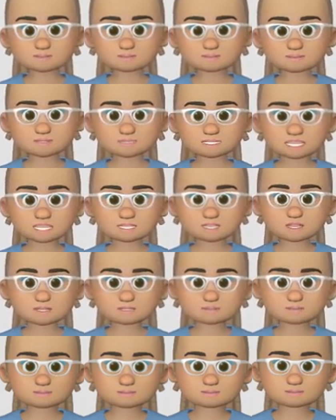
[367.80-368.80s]
Next,
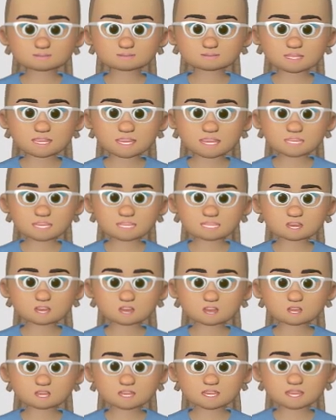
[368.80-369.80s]
we may
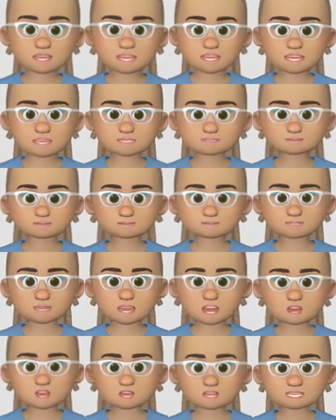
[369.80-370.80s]
see
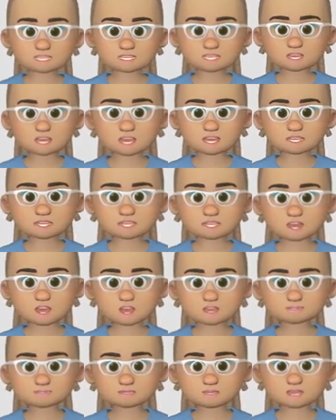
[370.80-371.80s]
that there are
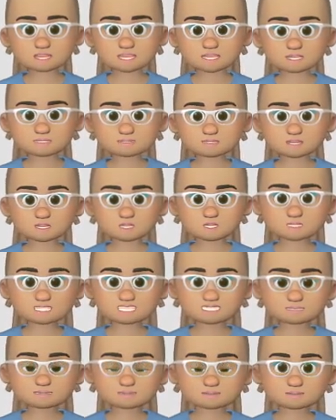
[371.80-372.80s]
some OH
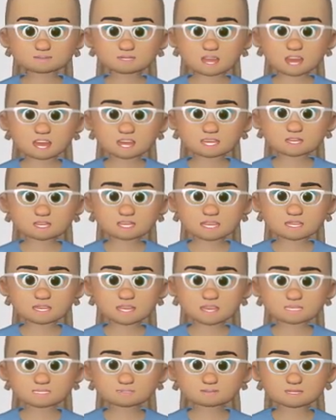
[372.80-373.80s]
groups that are
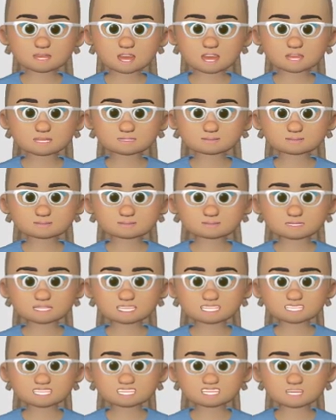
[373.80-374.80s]
pointing up
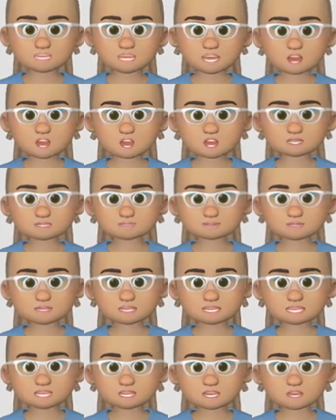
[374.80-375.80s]
versus what they're
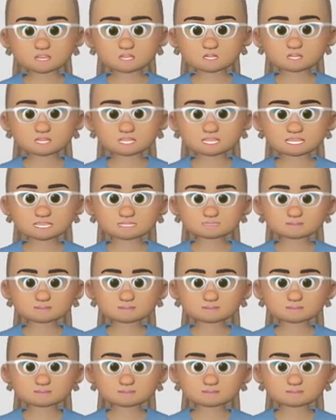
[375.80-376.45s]
pointing down.